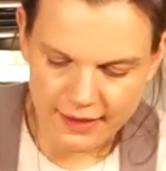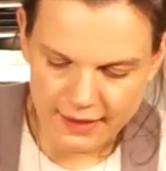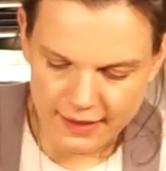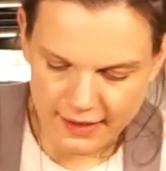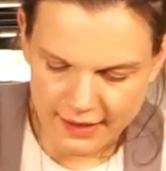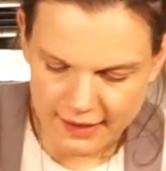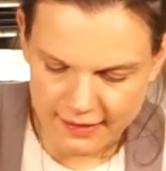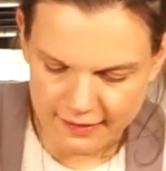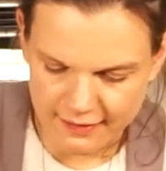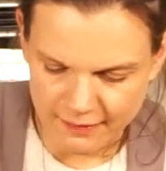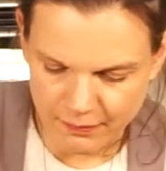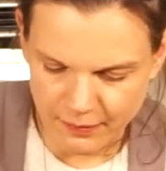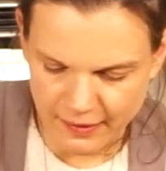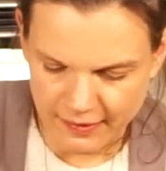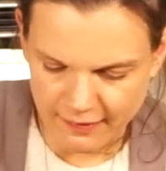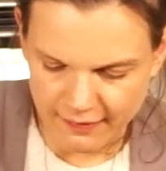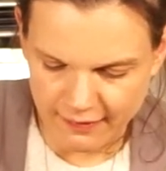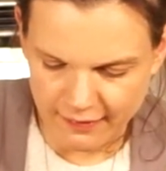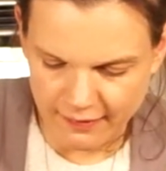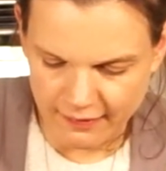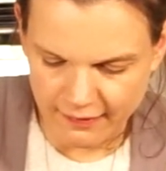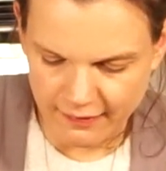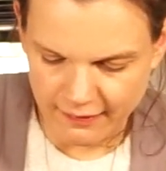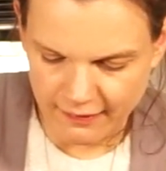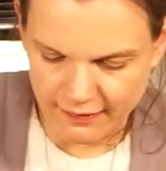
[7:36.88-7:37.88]
into
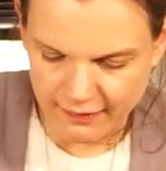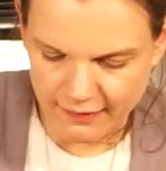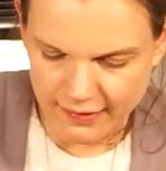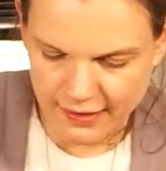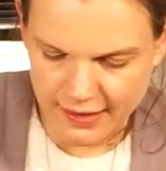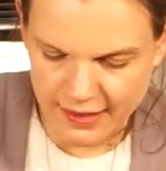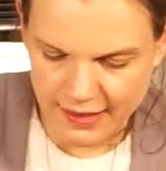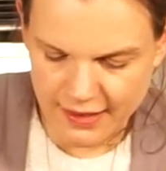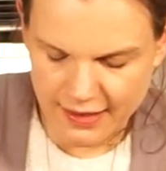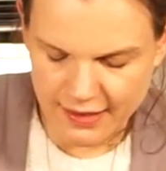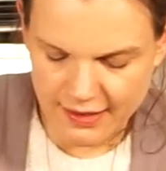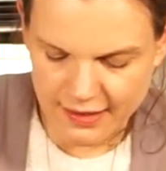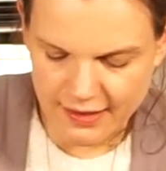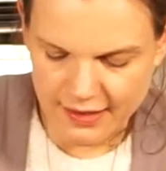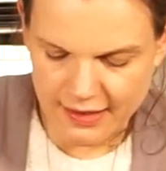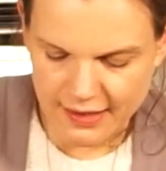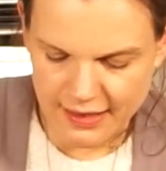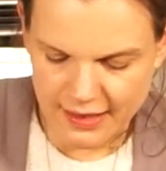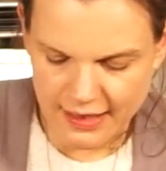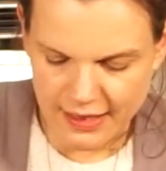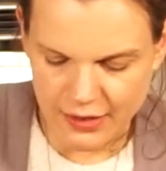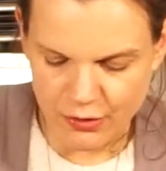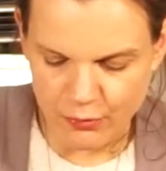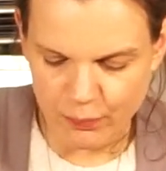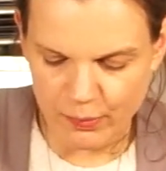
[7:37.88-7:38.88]
pieces.
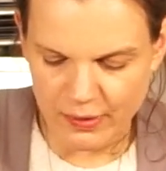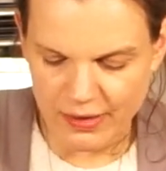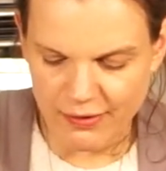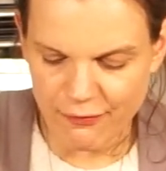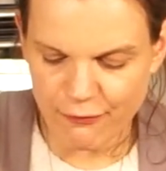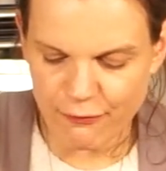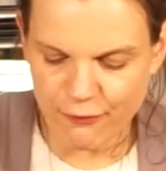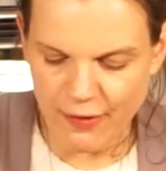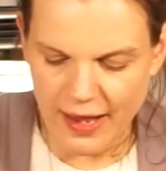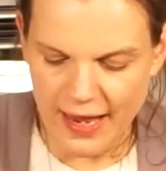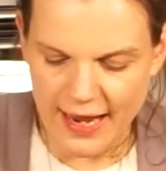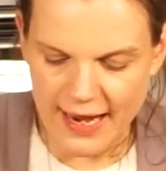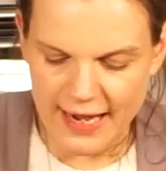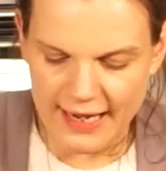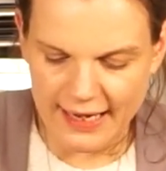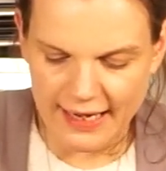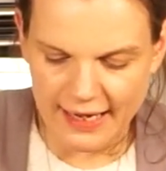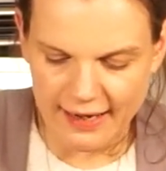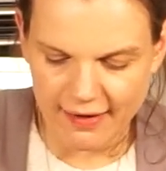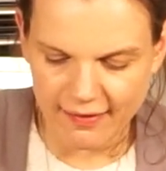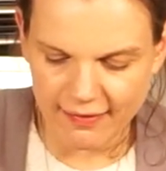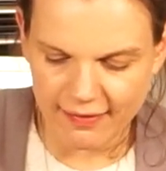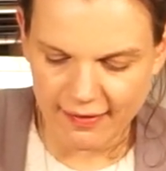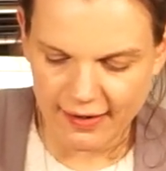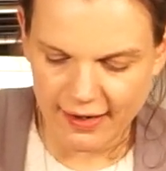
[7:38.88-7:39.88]
It'll be fairly
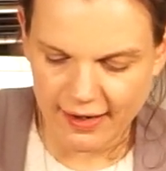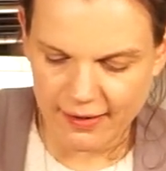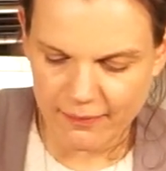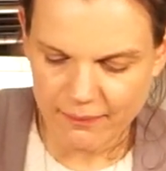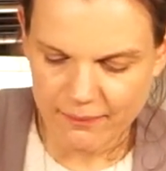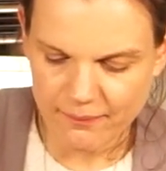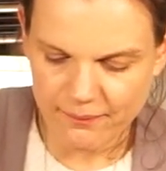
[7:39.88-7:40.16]
easy.